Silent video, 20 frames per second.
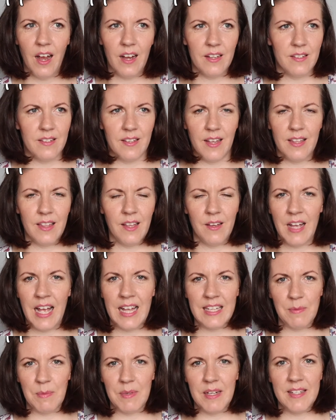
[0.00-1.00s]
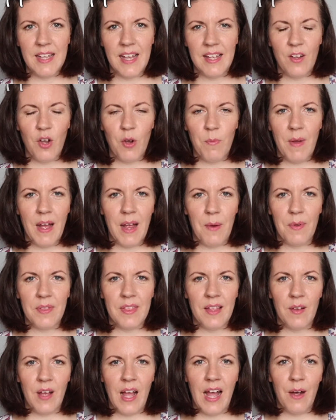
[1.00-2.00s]
I'd say there hasn't been a day go by
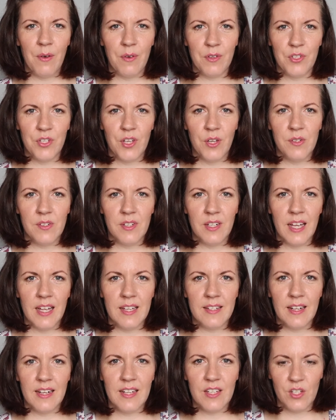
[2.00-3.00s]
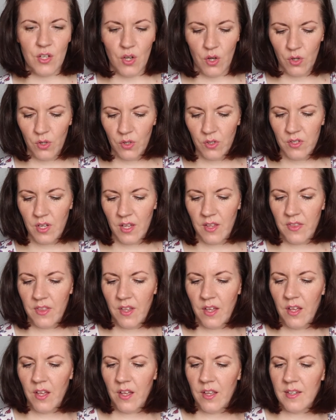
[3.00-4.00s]
without us using it, and it's called
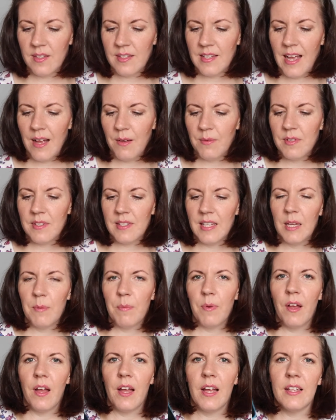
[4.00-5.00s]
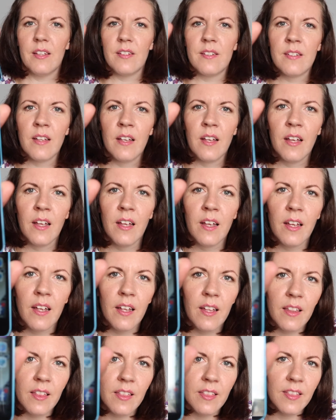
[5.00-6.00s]
the Sound Sleeper. It's
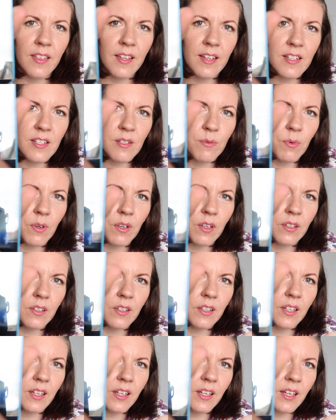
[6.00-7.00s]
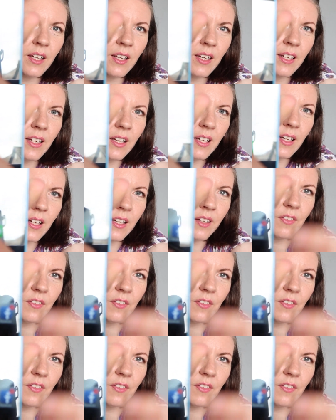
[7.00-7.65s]
this one here,